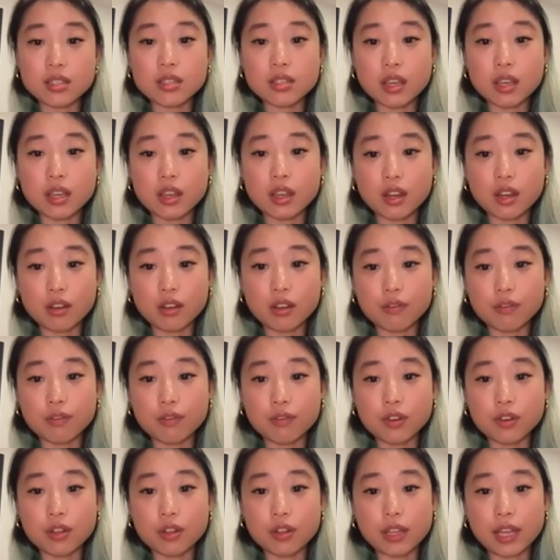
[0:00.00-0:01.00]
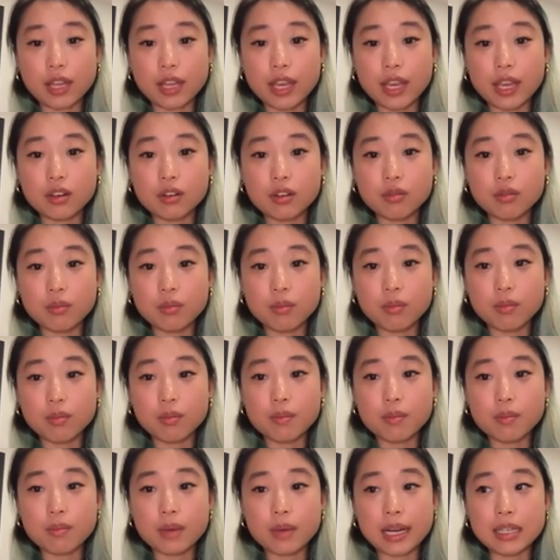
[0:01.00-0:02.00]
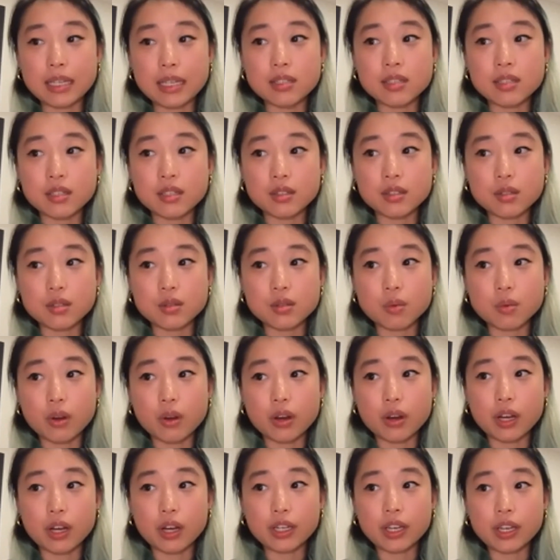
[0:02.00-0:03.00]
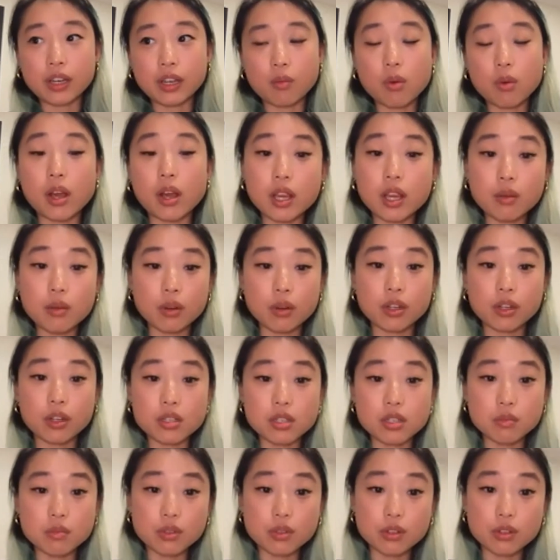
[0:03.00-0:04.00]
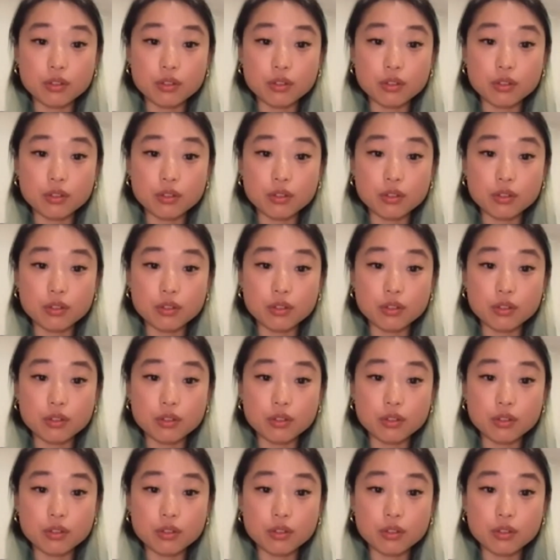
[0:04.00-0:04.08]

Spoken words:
That said, I feel like my stills work and why I wanted to move